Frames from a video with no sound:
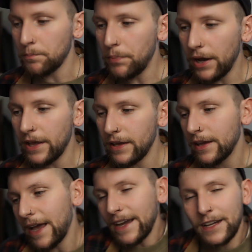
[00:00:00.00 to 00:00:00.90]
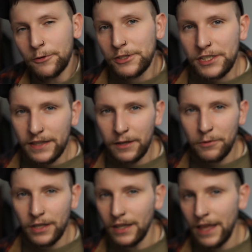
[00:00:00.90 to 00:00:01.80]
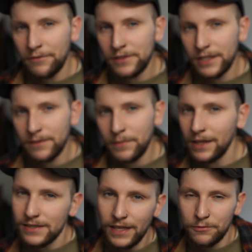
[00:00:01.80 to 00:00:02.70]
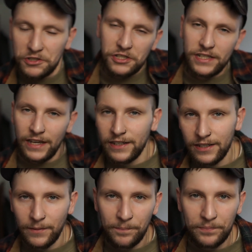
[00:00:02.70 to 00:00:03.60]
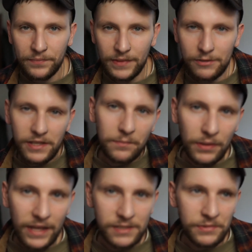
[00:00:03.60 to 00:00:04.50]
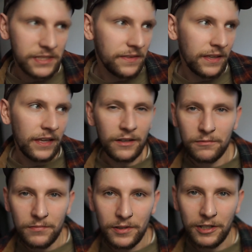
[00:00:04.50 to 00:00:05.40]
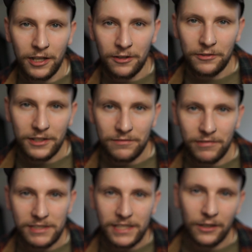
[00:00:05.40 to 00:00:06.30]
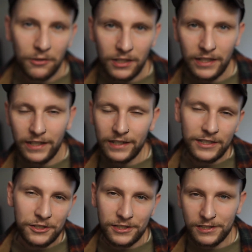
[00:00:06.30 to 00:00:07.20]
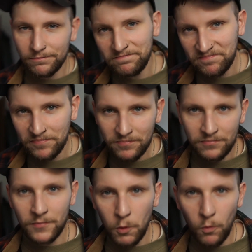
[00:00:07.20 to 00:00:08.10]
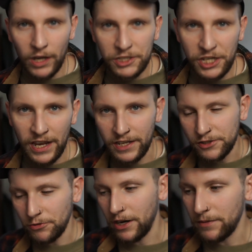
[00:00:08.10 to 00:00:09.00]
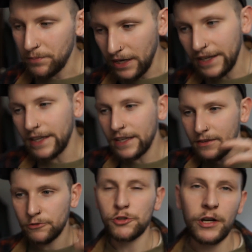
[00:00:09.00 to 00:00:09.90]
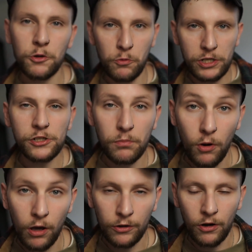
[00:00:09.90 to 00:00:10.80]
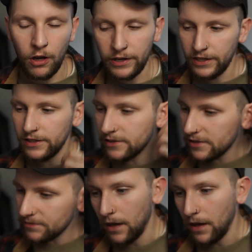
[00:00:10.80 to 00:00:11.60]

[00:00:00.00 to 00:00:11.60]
But I kind of wish that they would have left it, because that was just that was like Plasma's thing, the single click. It just, why change, right? But I get they're trying to reach a broader audience.